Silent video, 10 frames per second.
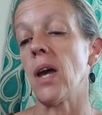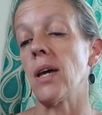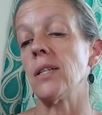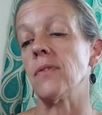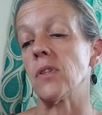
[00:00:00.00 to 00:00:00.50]

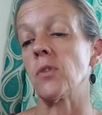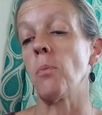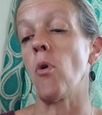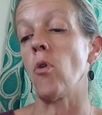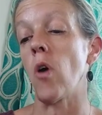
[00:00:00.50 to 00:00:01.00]
"Hello,
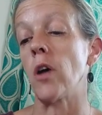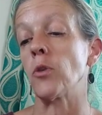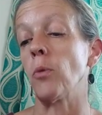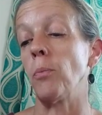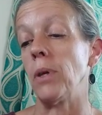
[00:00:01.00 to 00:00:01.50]
you great
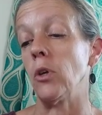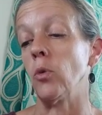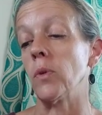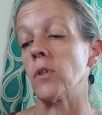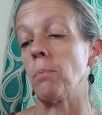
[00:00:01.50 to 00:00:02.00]
Knid.
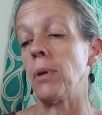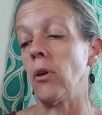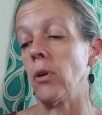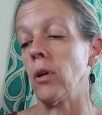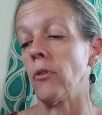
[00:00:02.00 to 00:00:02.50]

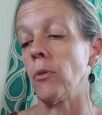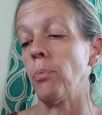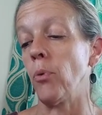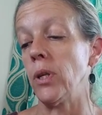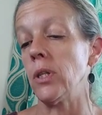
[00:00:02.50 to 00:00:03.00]
Tell us, how
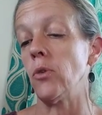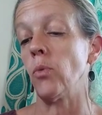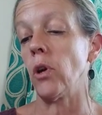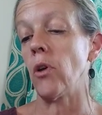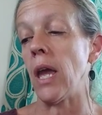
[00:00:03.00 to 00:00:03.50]
do you
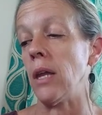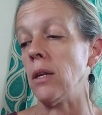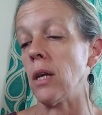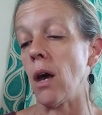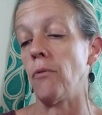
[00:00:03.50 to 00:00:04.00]
do?
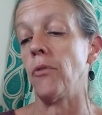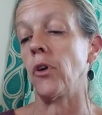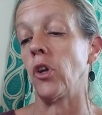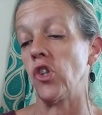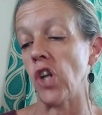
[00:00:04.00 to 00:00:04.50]
You're a
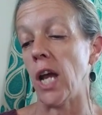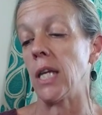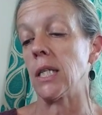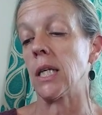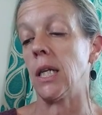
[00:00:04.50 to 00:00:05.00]
rather
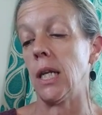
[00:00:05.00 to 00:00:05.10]
strange color